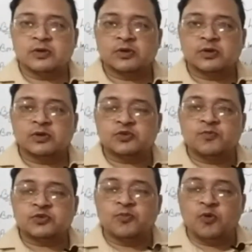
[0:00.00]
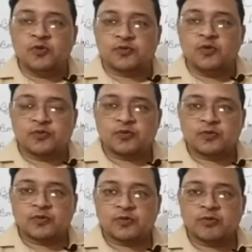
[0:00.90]
to move
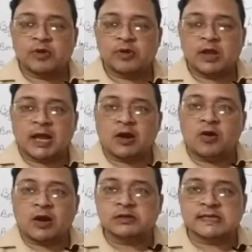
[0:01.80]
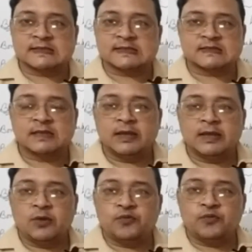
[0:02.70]
along this
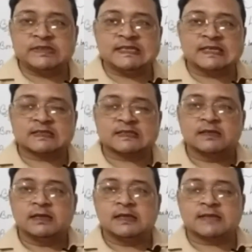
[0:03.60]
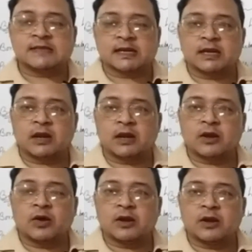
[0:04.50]
vicious circle
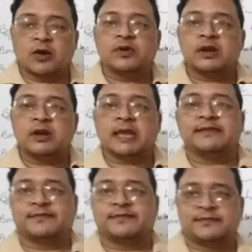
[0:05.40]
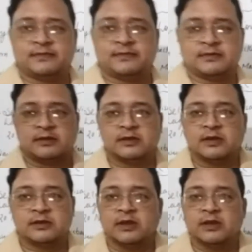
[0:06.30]
of life.
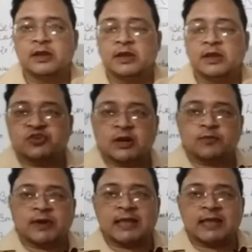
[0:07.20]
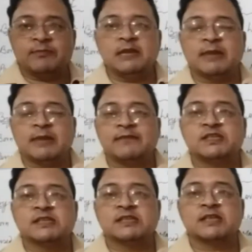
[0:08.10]
Children, what I mean by
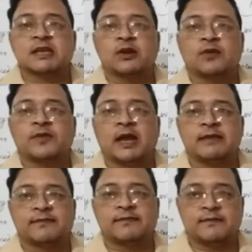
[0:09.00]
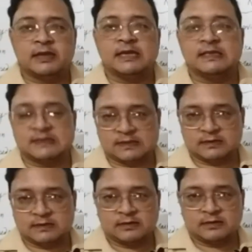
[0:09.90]
vicious circle of life is,
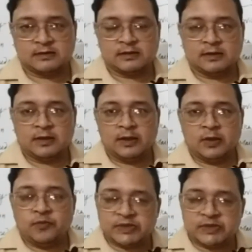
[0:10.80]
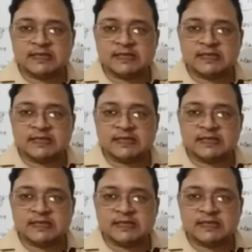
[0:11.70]
vicious